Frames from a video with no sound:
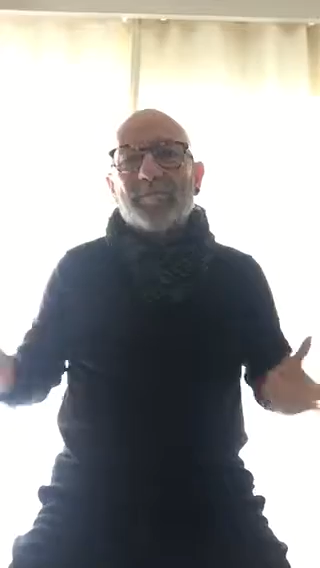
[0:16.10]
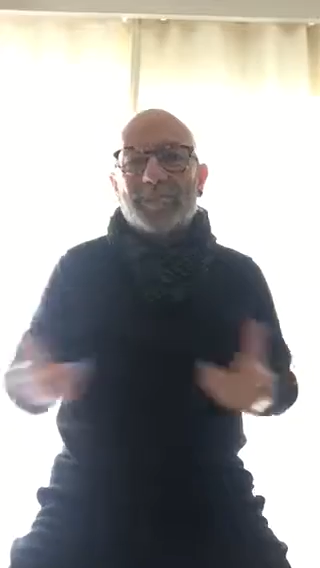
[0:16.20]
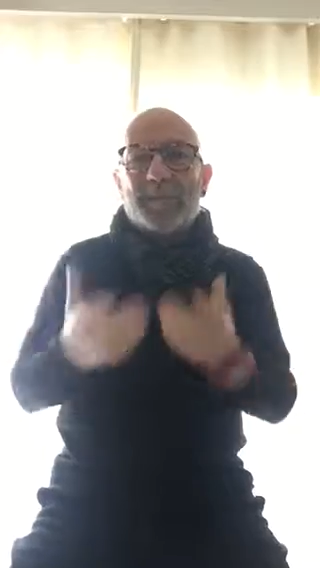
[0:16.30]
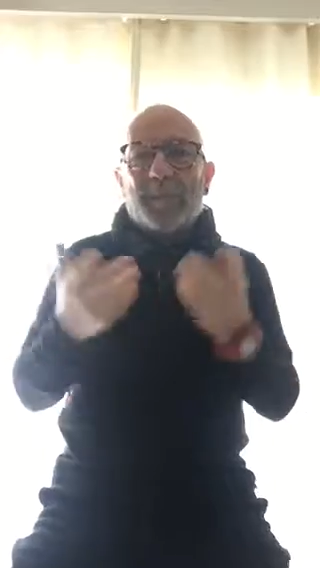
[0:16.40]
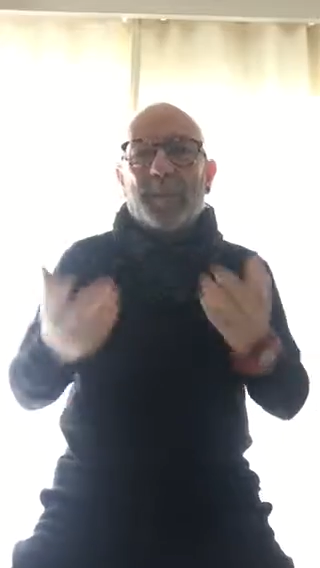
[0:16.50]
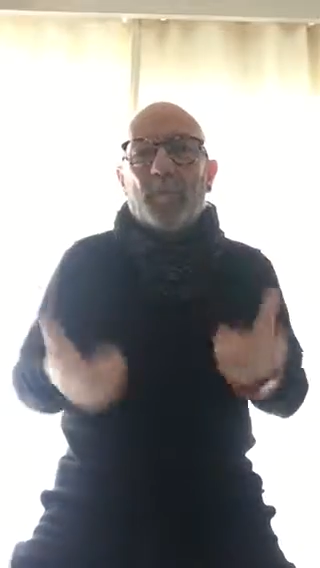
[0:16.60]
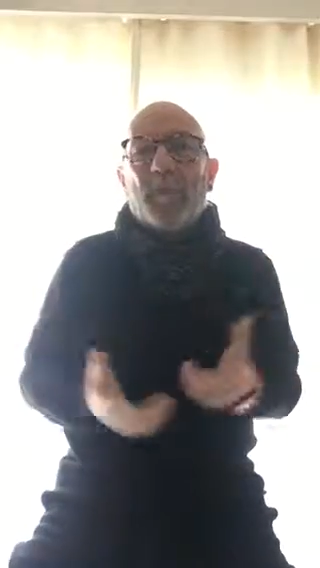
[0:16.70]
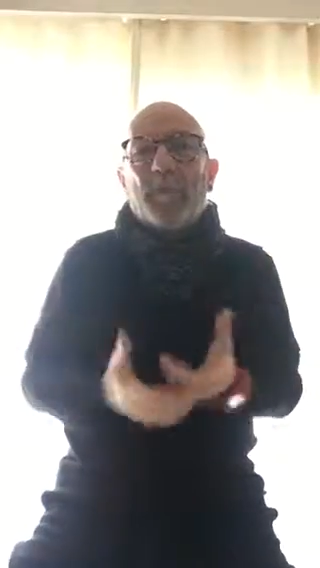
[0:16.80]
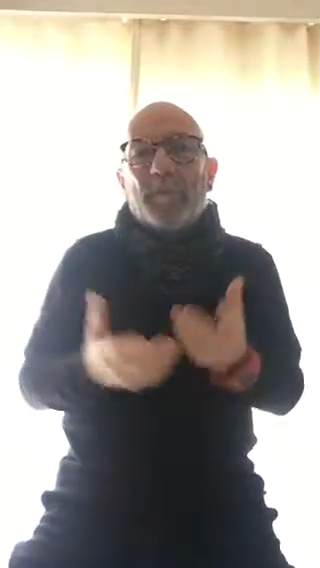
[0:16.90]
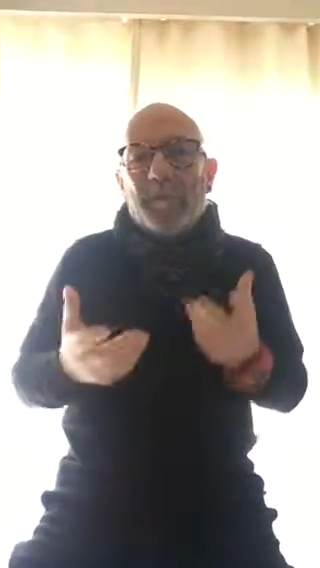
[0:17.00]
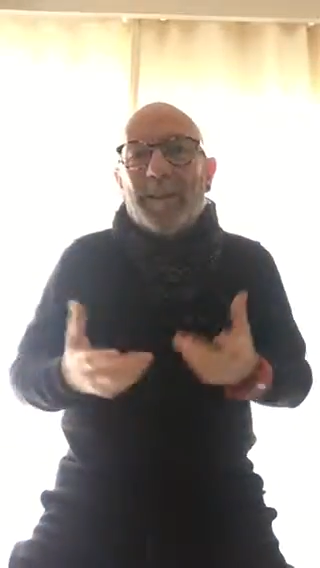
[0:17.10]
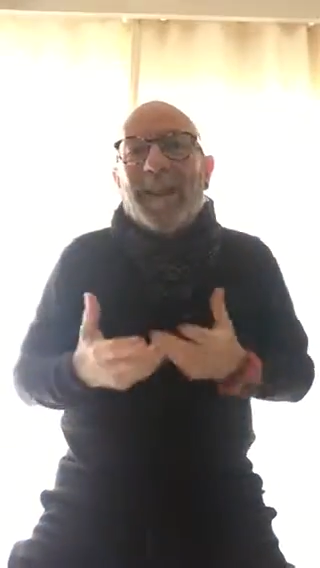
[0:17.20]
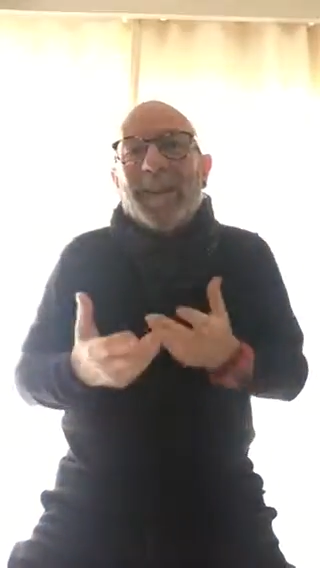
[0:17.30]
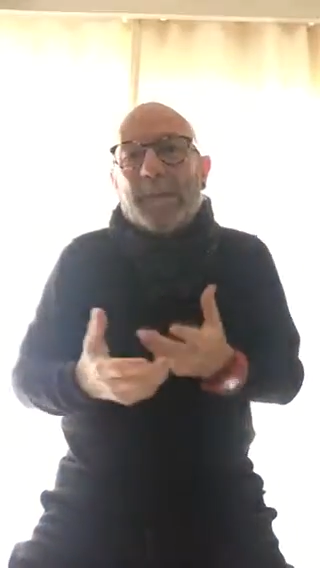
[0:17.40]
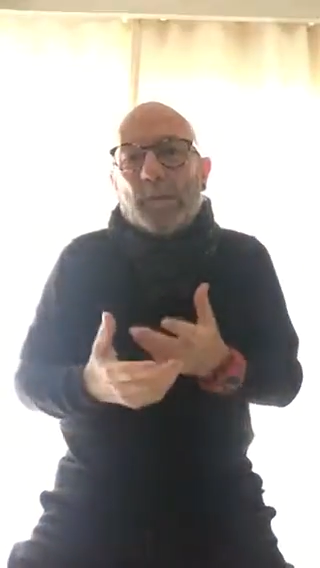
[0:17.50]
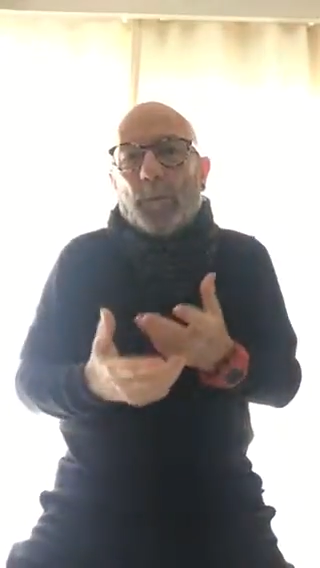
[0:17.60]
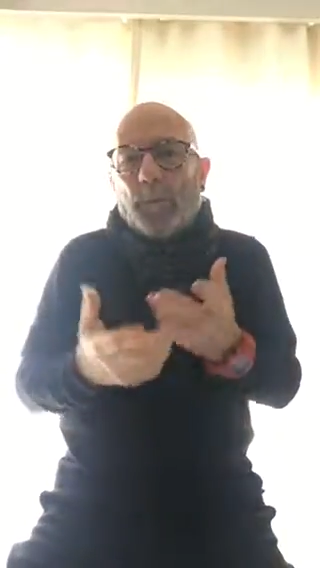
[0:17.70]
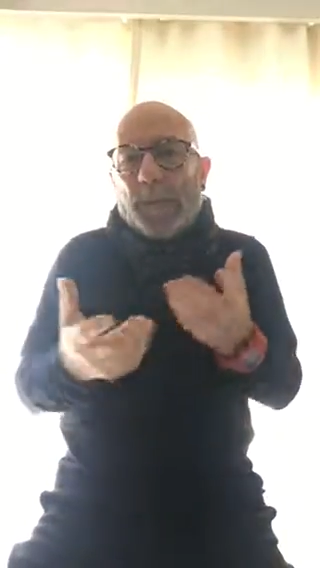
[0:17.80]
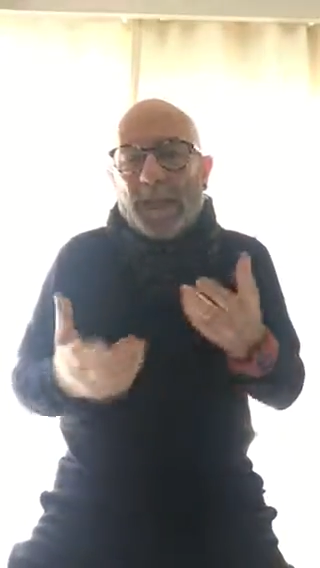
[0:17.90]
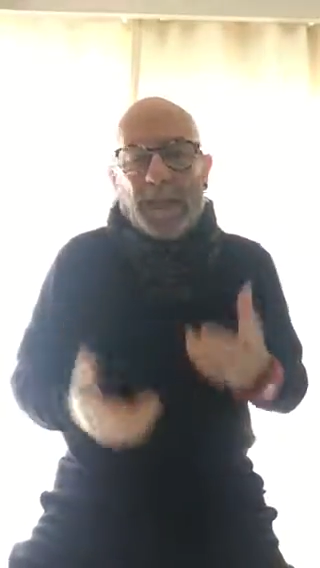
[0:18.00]
sometimes we like to
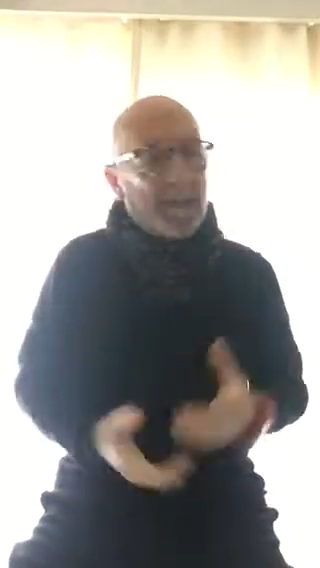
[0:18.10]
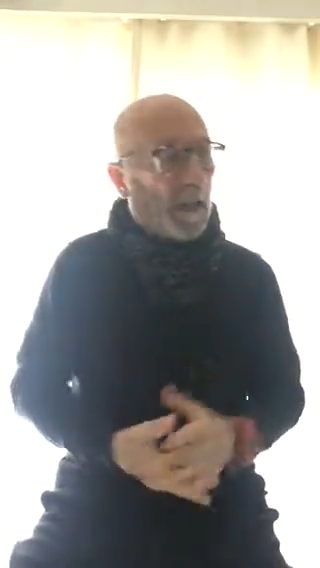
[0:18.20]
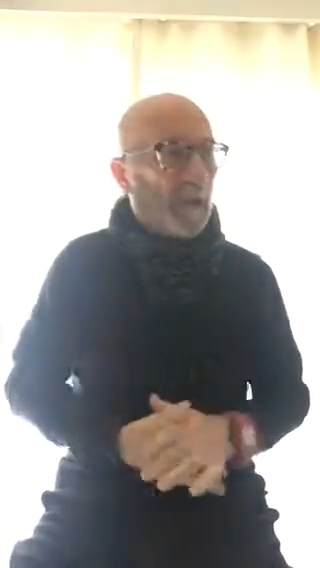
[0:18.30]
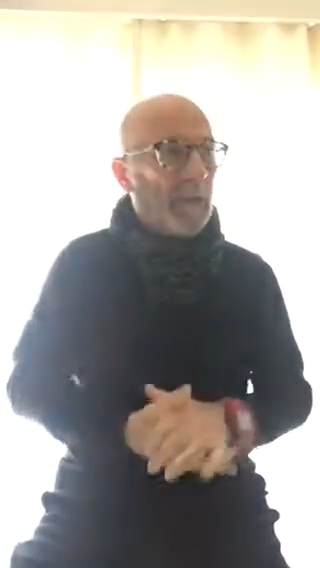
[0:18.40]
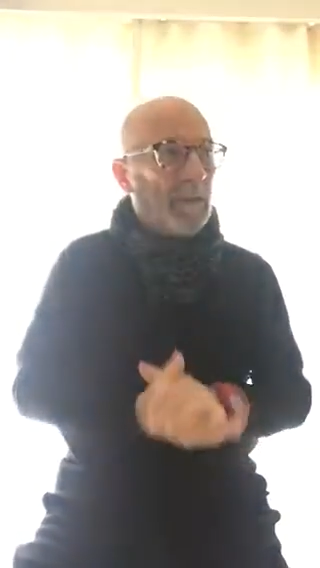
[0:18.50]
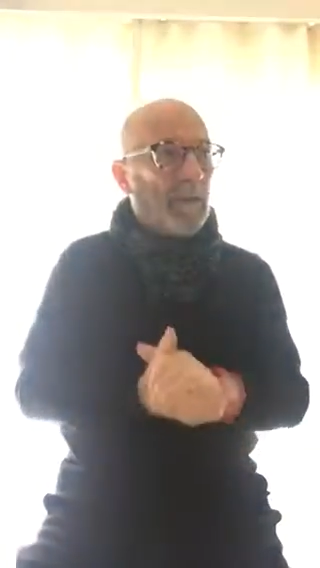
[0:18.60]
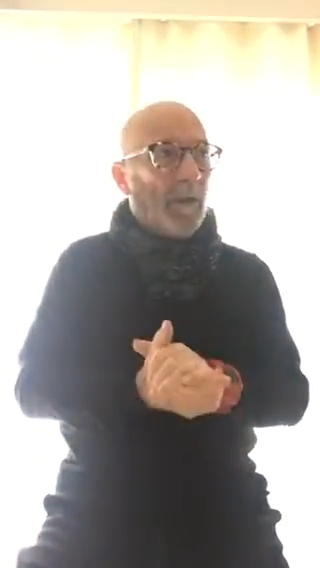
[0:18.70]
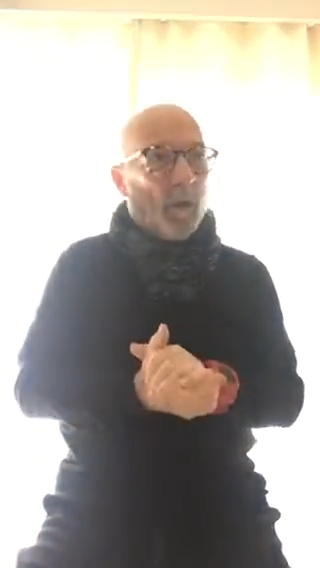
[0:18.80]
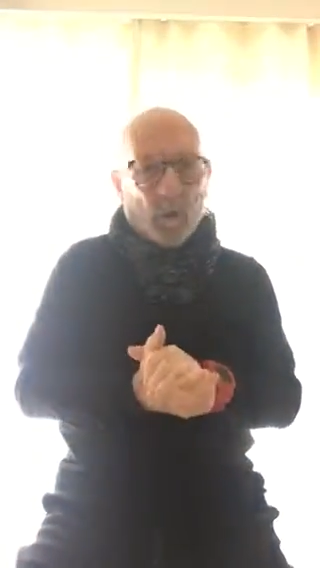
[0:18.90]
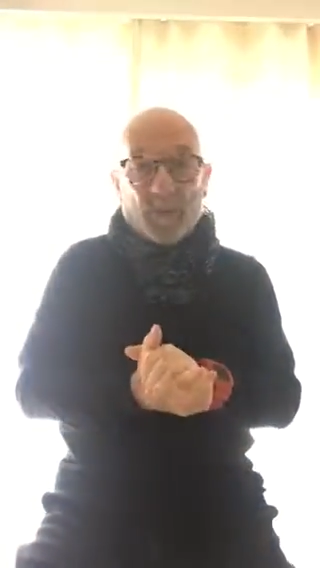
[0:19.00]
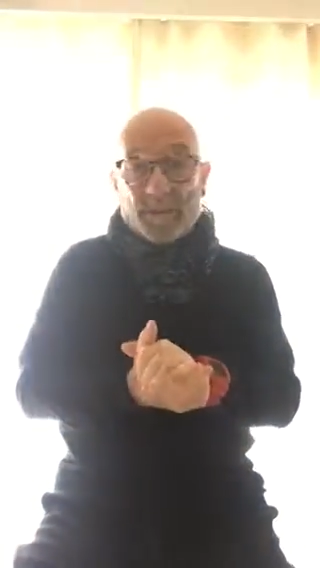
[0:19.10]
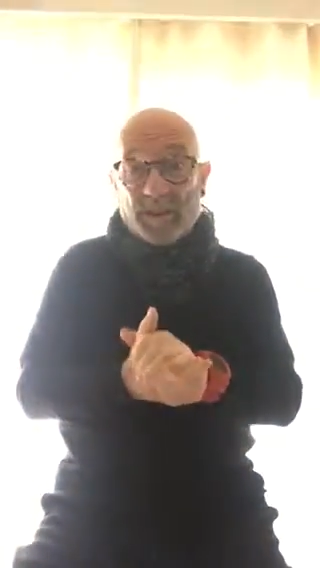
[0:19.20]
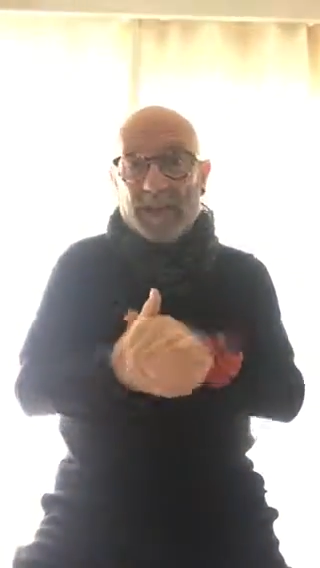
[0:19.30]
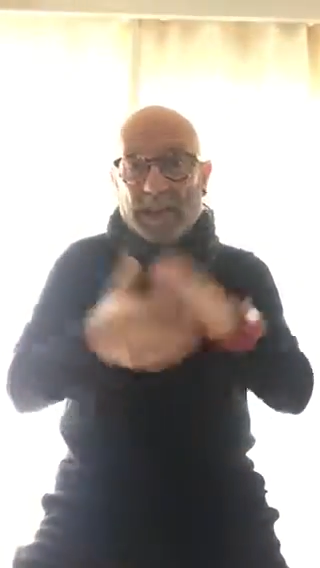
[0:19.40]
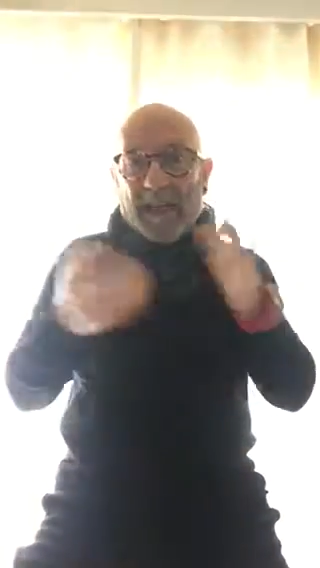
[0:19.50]
play. Always the